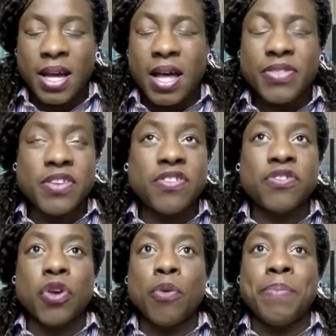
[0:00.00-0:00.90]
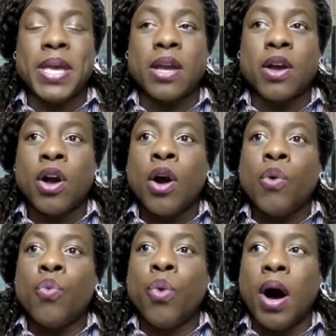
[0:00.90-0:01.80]
This is so big.
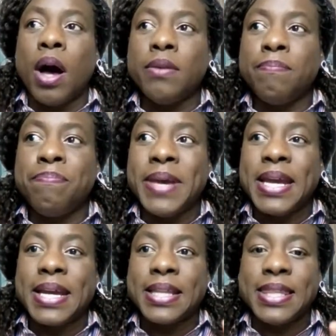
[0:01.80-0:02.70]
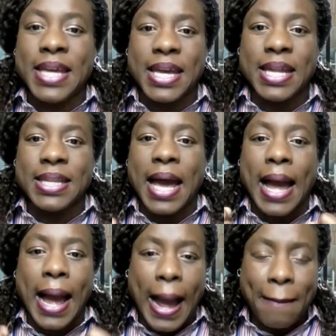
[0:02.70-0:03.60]
One big thing that
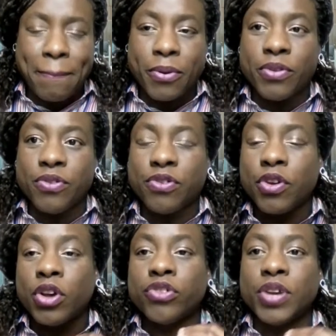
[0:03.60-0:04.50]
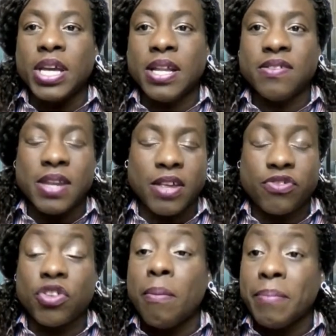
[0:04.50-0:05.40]
happens to
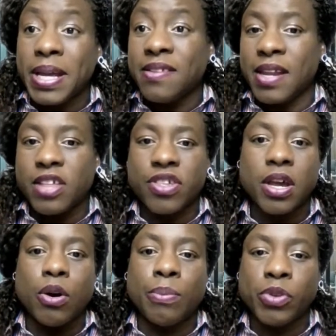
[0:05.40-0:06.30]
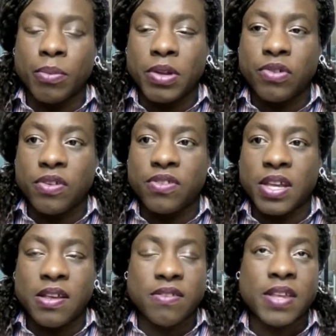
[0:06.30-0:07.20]
some international optometrists
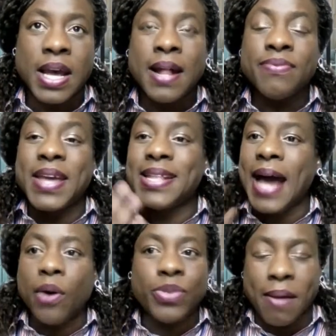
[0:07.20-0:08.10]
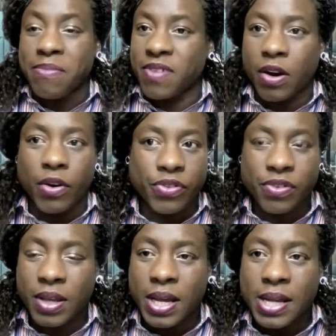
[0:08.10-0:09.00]
is they doubt themselves.
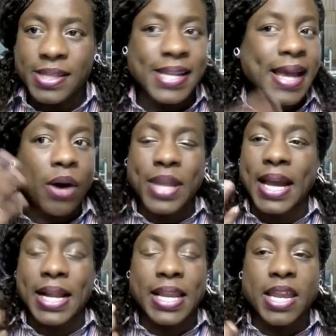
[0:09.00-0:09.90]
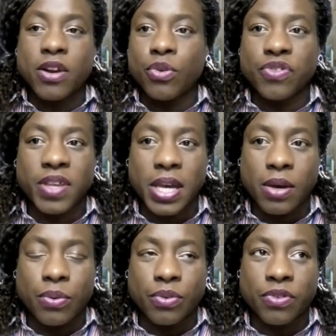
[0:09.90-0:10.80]
They doubt their clinical
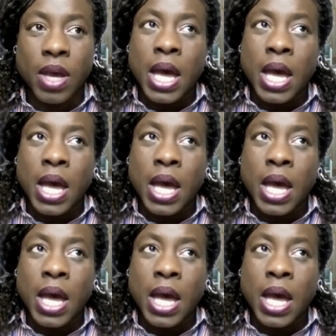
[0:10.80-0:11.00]
skills.